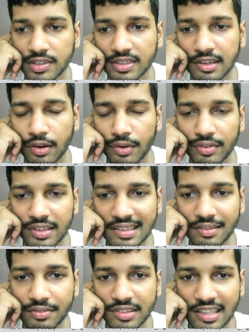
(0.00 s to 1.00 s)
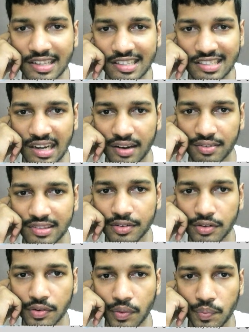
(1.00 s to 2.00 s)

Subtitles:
Conversation with the staff. So